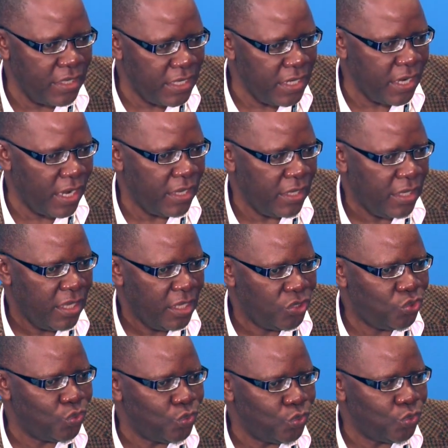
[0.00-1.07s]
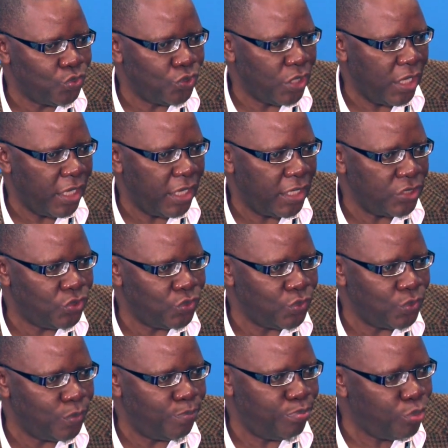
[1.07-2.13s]
uh, era to uh,
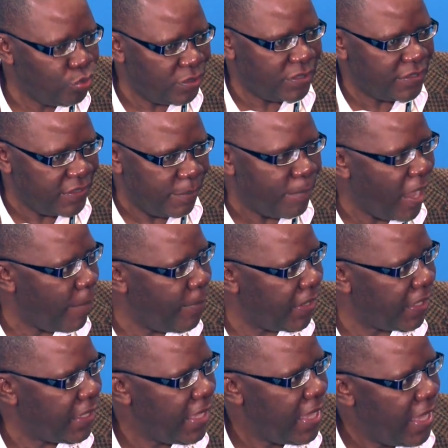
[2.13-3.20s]
to put Zimbabwe